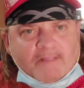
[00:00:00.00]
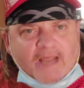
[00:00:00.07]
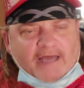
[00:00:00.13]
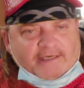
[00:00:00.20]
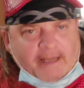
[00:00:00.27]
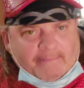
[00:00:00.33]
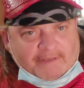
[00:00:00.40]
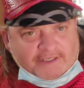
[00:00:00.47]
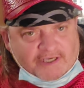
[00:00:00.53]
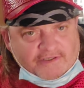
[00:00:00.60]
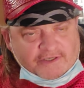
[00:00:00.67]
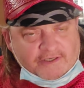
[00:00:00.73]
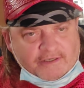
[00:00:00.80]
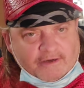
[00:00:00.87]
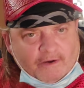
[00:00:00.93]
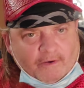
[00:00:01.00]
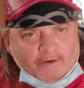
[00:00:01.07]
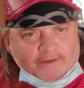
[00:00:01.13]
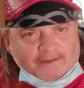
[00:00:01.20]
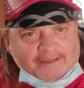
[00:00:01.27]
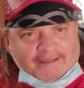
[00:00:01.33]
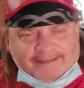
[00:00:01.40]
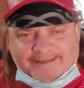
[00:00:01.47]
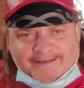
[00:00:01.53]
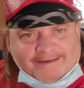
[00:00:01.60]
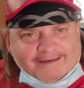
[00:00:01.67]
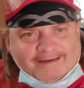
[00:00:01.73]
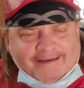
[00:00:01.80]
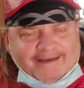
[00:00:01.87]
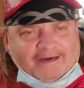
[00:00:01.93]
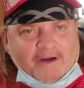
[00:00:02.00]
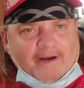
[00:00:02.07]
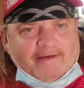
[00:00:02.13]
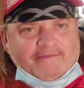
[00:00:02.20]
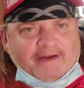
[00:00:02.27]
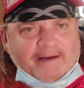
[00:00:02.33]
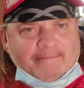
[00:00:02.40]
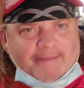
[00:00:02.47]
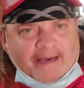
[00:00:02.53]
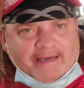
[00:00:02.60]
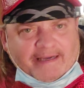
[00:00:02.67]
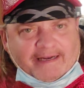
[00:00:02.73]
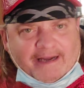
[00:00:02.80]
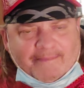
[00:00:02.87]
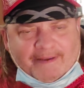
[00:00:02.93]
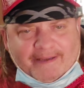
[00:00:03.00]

a deposition, or even in banking.